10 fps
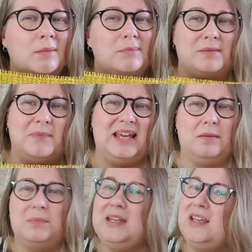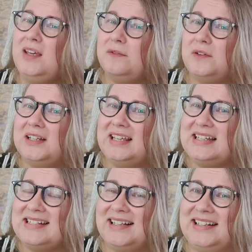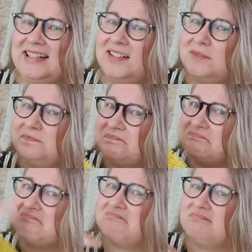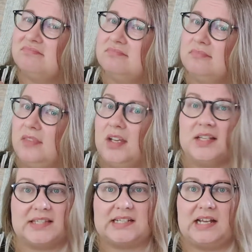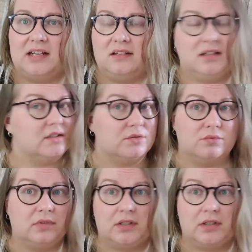But maybe if I get a little, not tan, I don't